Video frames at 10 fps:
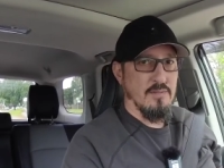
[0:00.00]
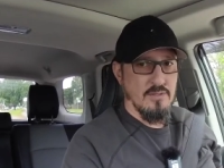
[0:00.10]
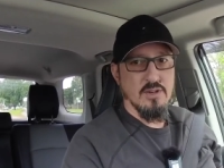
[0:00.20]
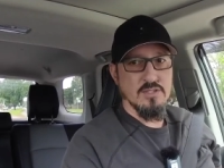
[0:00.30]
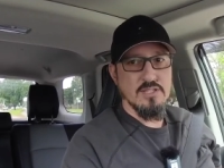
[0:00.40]

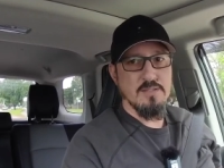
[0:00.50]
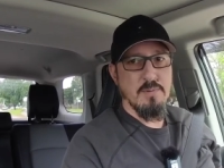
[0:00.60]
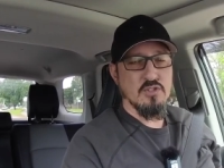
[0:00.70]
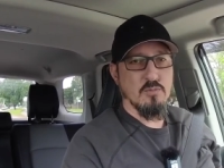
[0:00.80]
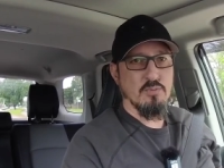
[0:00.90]
There's a
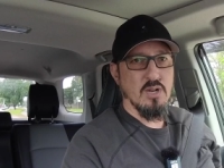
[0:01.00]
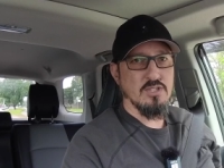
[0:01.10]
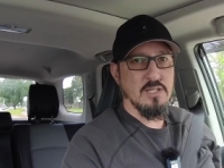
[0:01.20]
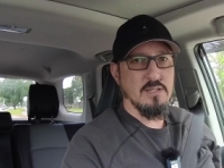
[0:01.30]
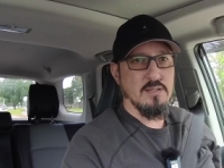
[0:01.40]
special
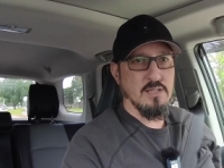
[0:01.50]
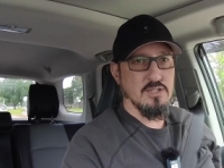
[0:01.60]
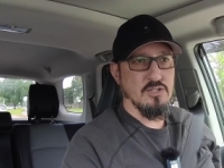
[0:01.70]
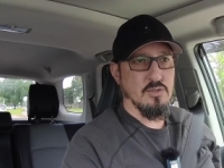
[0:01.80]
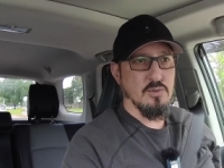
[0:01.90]
project
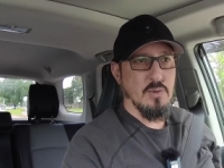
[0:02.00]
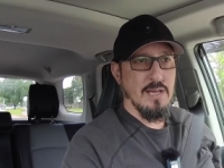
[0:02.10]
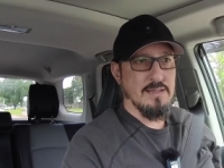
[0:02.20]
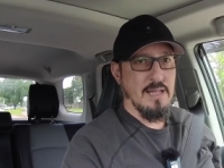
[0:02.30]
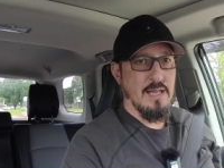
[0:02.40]
that's due
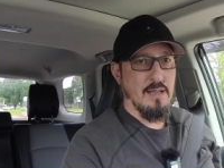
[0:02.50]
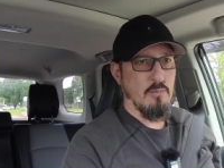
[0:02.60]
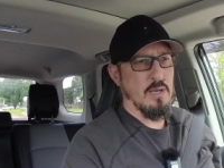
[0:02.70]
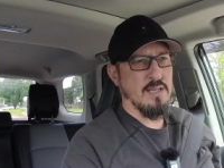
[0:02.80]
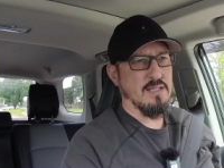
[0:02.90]
at the end.
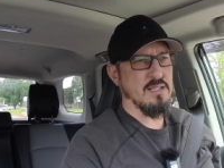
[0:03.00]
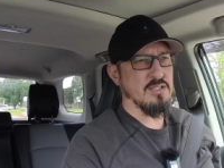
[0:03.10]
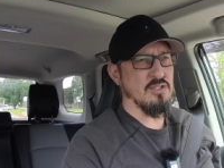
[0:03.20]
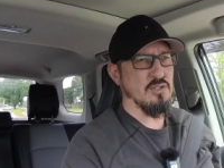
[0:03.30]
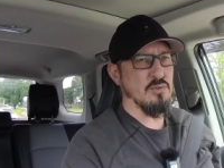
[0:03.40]
Well, I guess
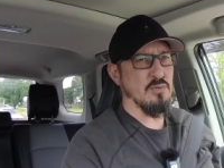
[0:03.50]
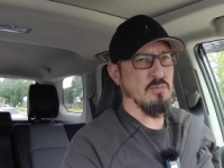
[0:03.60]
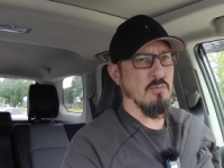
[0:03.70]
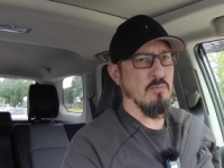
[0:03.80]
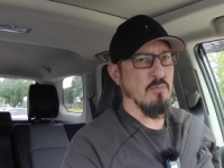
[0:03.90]
it's
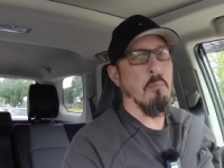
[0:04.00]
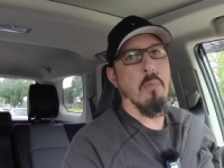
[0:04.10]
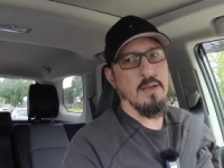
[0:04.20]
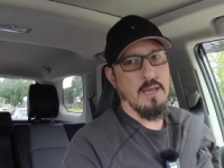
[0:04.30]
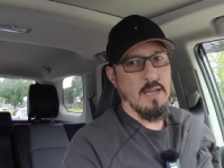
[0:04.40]
due
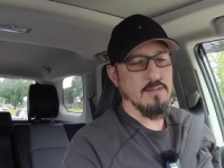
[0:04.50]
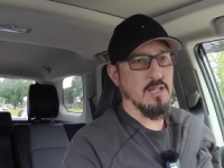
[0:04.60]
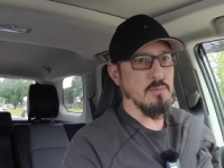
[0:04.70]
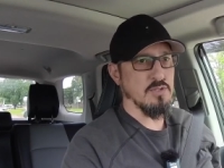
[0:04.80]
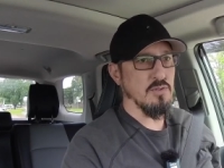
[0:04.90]
Monday. I
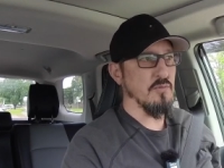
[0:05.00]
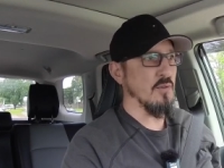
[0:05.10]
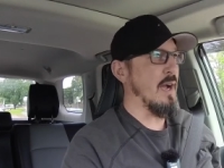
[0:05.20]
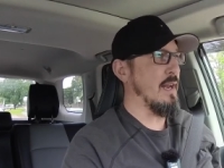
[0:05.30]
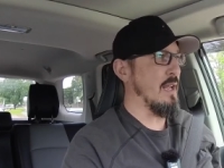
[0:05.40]
thought it was due
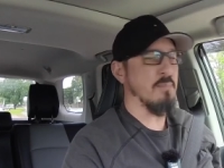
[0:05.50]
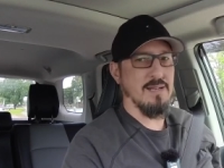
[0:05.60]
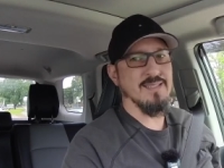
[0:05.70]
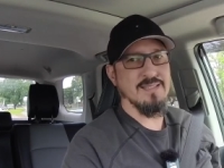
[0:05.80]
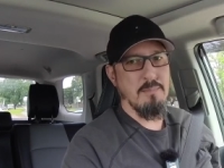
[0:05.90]
Friday,
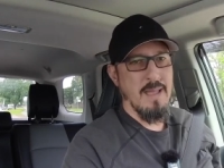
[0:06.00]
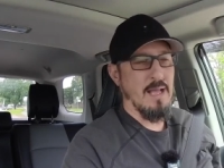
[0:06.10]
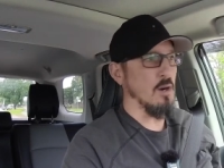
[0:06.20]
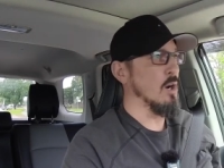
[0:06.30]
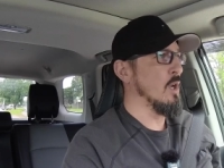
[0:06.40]
but it doesn't
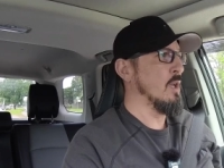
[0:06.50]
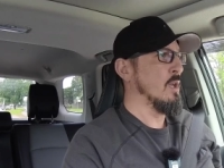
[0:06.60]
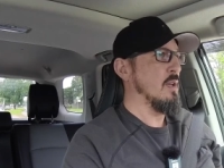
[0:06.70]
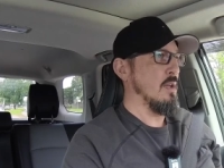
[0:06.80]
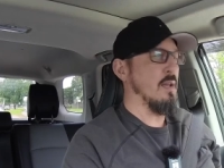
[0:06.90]
matter.
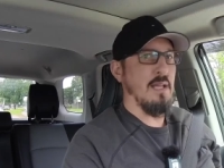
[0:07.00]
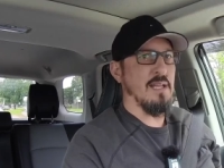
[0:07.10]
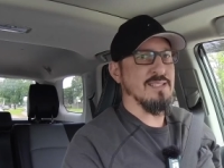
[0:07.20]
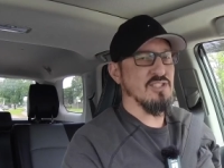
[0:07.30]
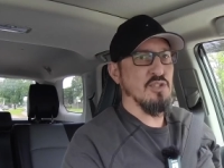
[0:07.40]

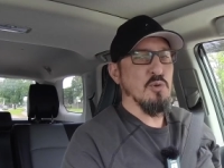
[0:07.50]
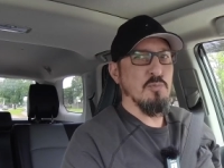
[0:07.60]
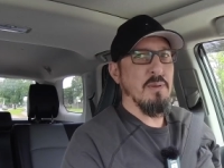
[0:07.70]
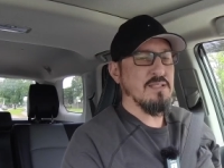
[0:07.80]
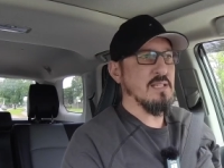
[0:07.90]
It's
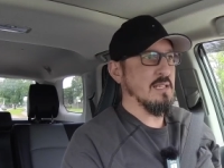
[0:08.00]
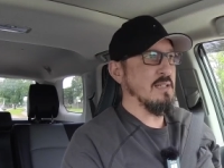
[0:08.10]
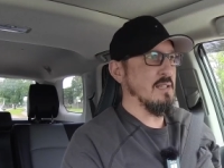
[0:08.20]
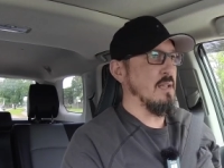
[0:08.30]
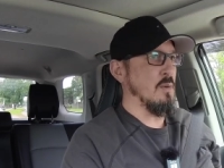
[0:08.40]
due
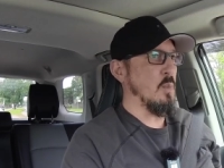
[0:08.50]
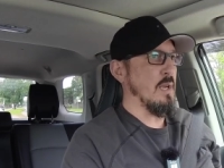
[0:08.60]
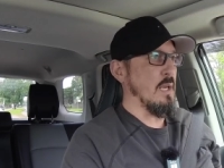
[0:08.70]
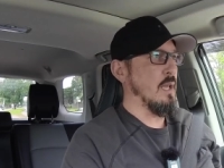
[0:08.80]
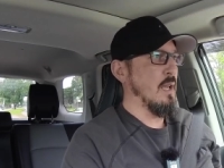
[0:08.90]
basically in a
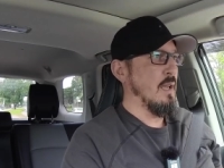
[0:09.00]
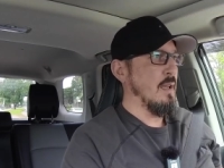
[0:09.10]
week.